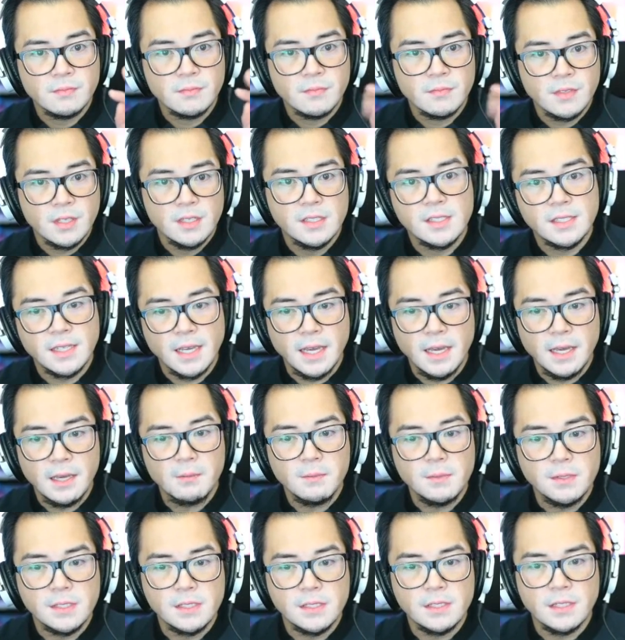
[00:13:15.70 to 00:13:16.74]

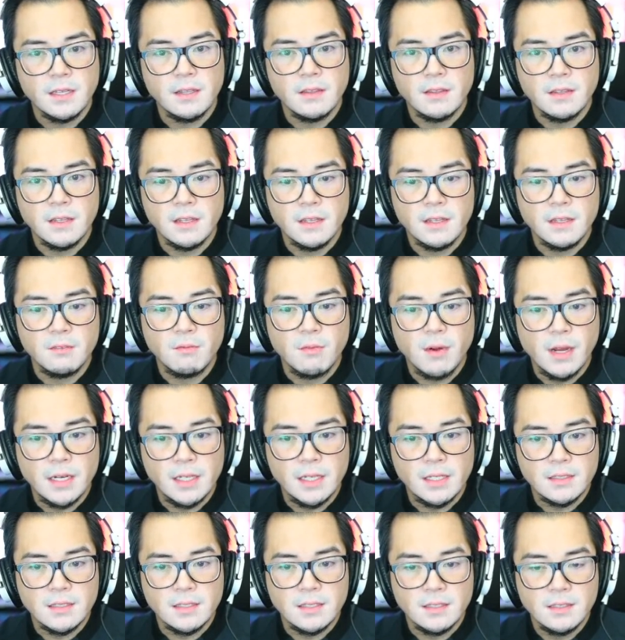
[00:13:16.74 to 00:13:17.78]
scams in the
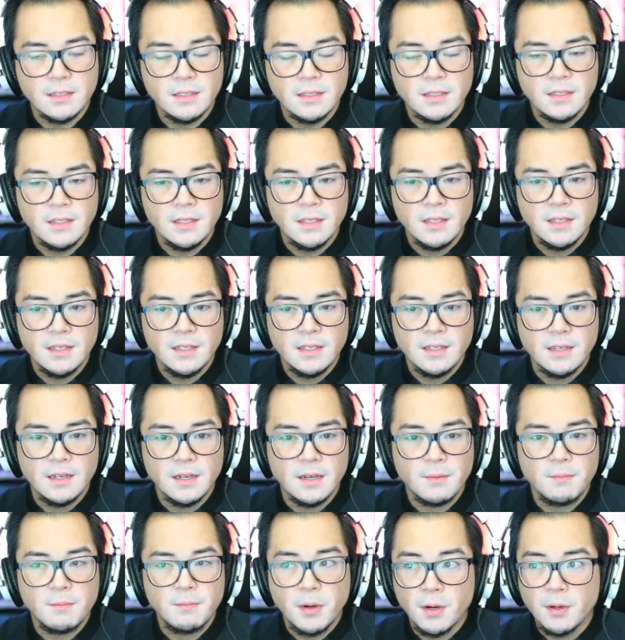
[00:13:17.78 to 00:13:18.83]
Reddit
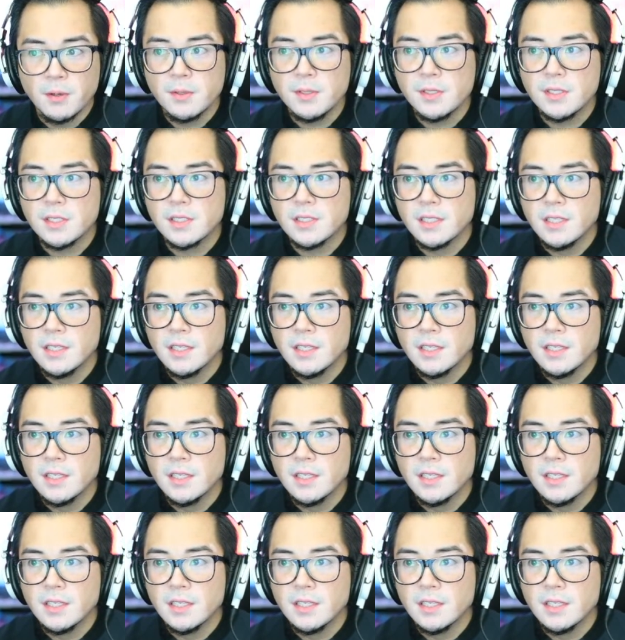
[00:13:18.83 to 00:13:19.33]
post,